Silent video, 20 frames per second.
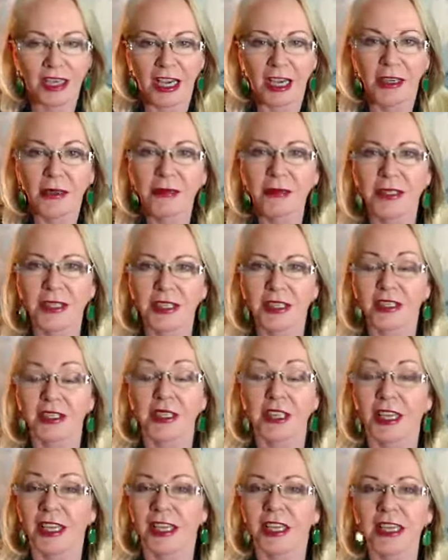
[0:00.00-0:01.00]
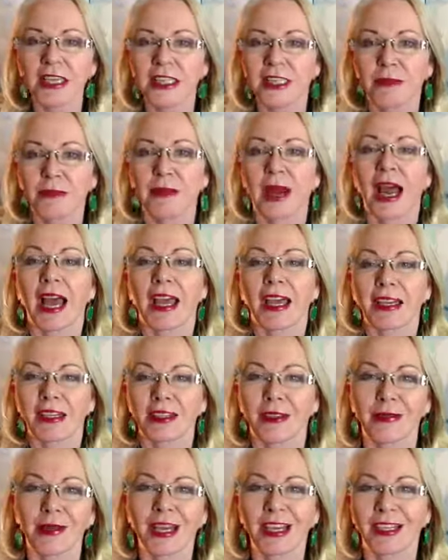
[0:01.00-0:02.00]
helps us to get
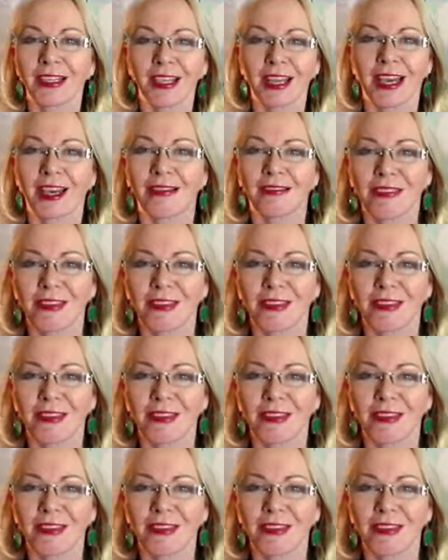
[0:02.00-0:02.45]
inspired about life.